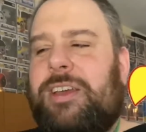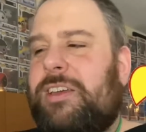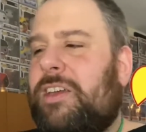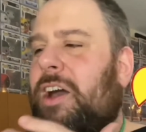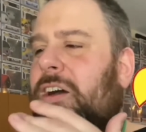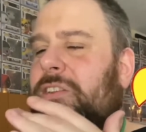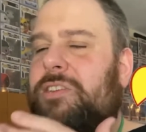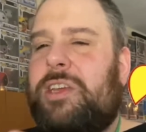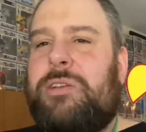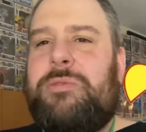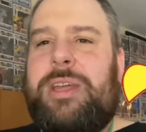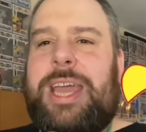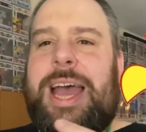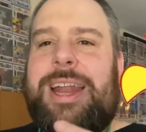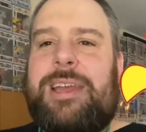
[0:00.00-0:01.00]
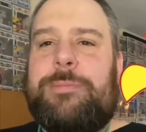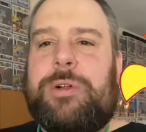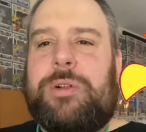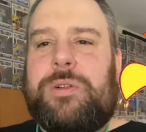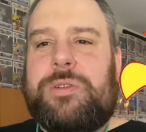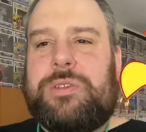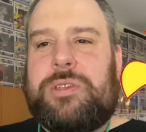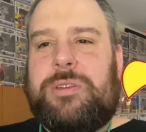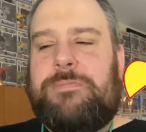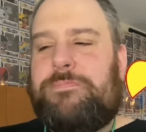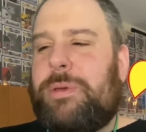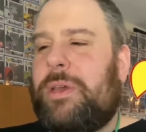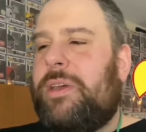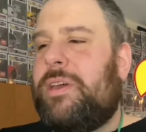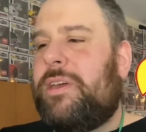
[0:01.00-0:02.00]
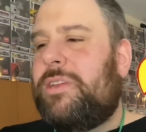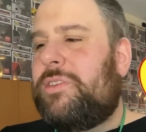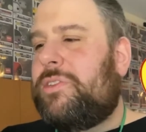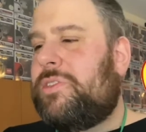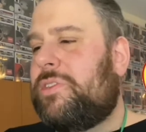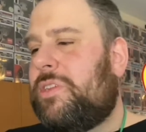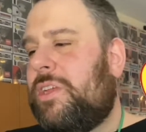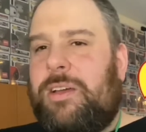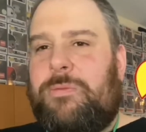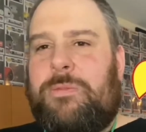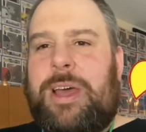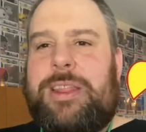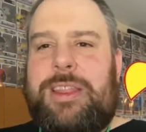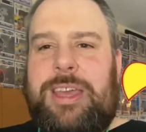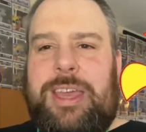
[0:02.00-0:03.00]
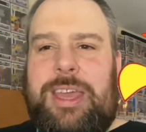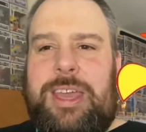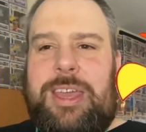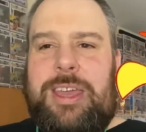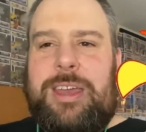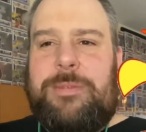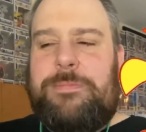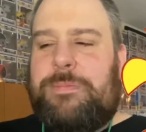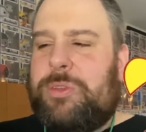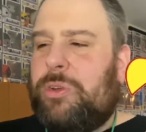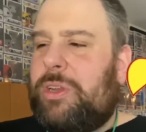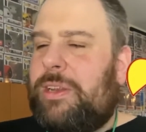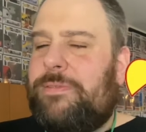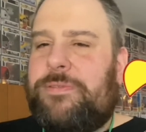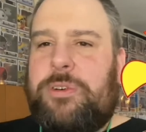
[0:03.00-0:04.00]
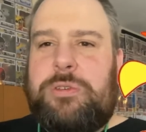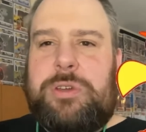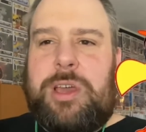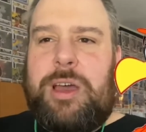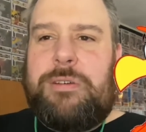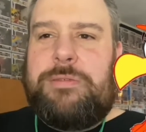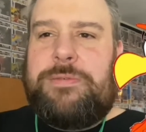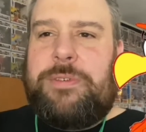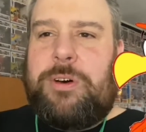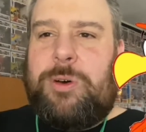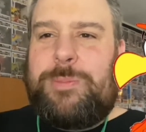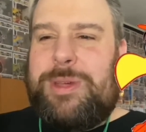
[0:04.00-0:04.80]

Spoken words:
Cartoony animals and birds when the done in Funko form.